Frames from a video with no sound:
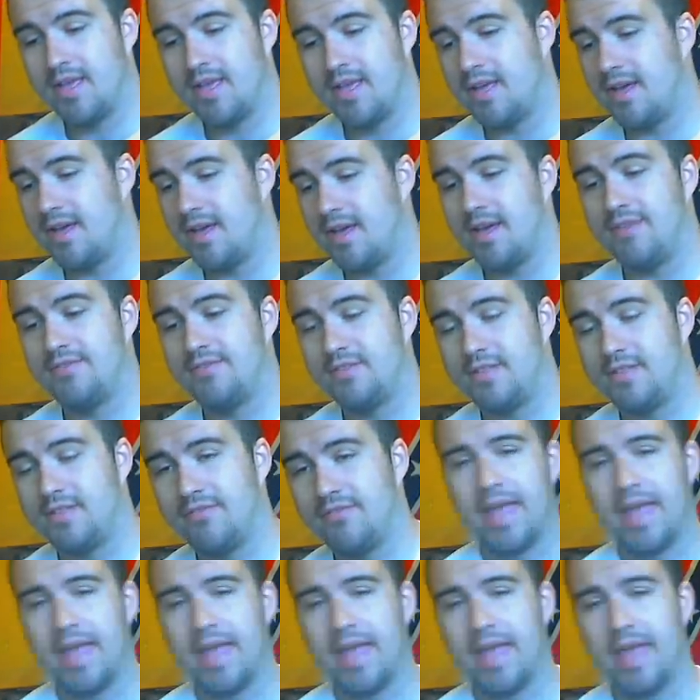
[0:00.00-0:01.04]
I've
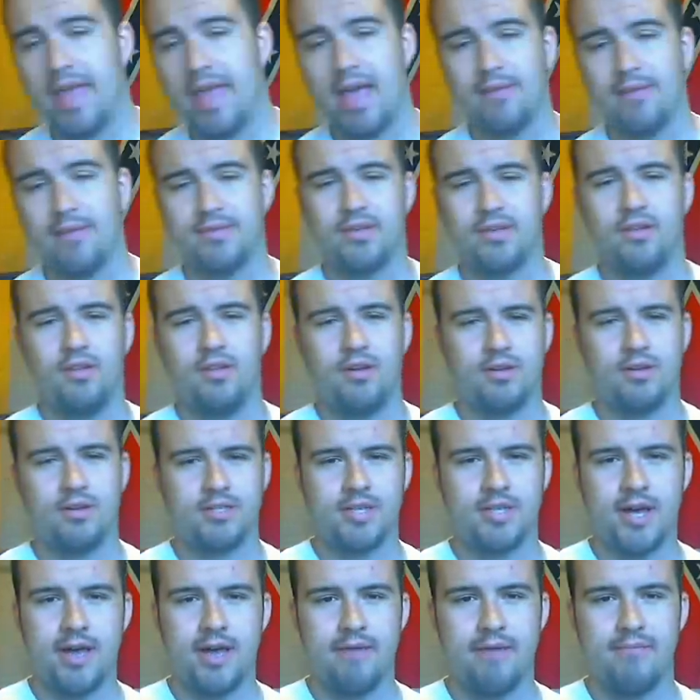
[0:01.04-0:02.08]
definitely been absent a long
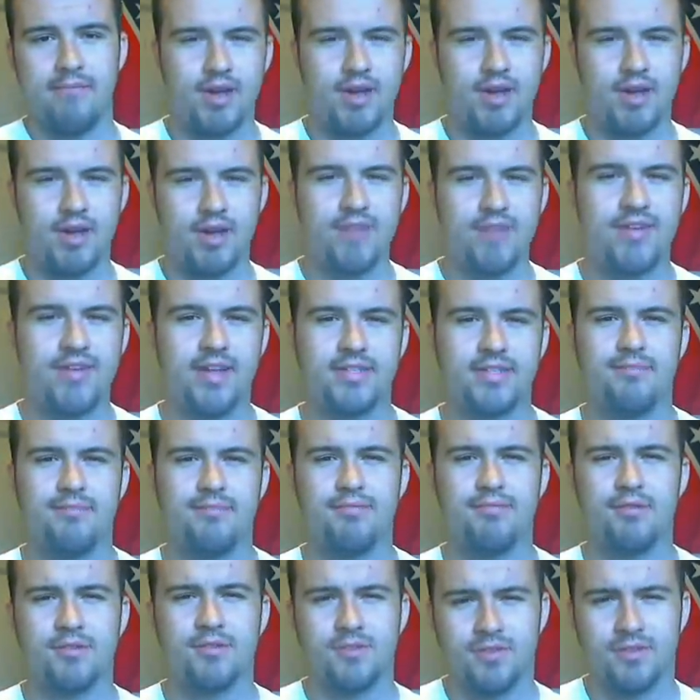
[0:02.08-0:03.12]
time, but I've had some
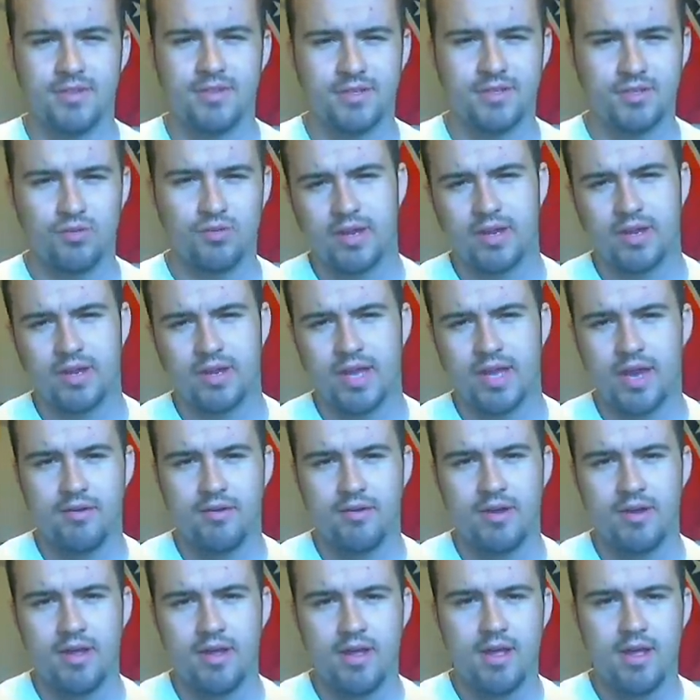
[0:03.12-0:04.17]
personal things to work
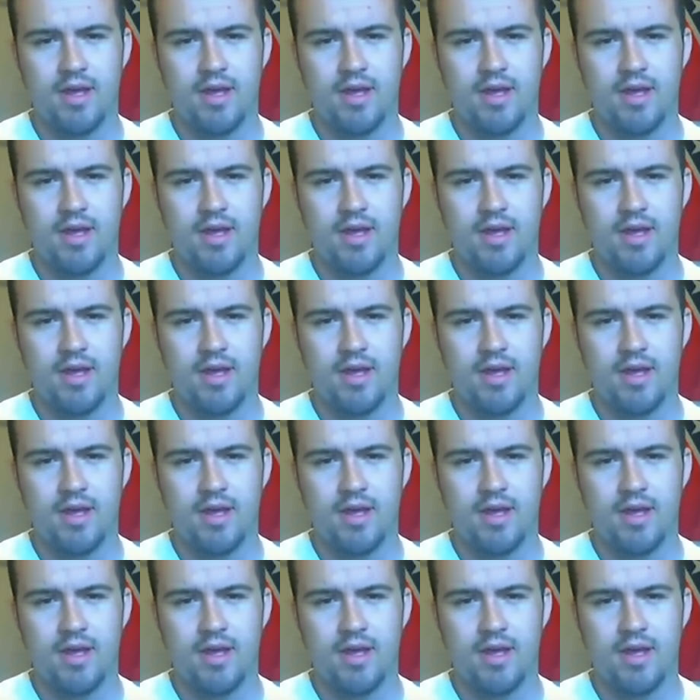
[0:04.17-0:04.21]
out,